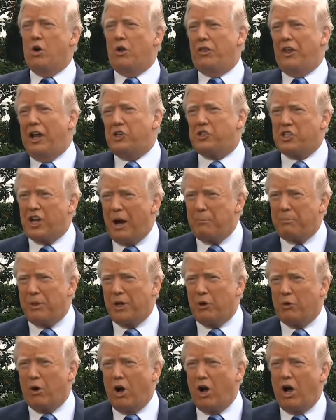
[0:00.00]
or they
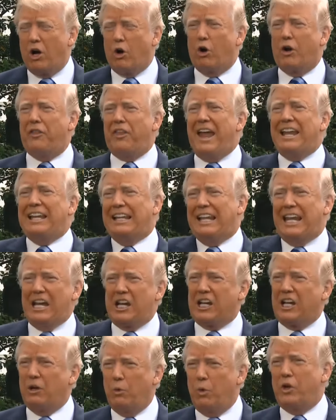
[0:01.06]
something wrong, or they leak,
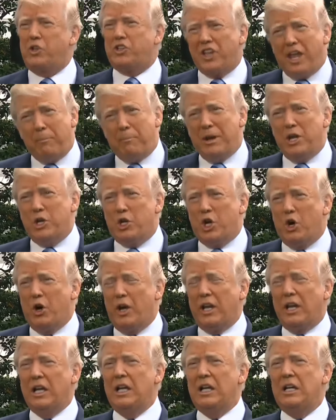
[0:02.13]
which they've been
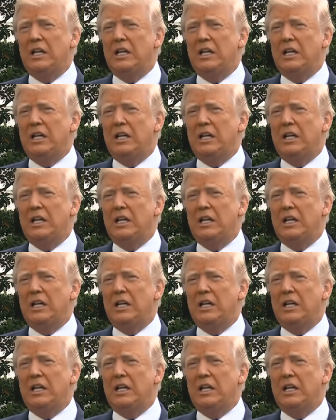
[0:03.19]
doing,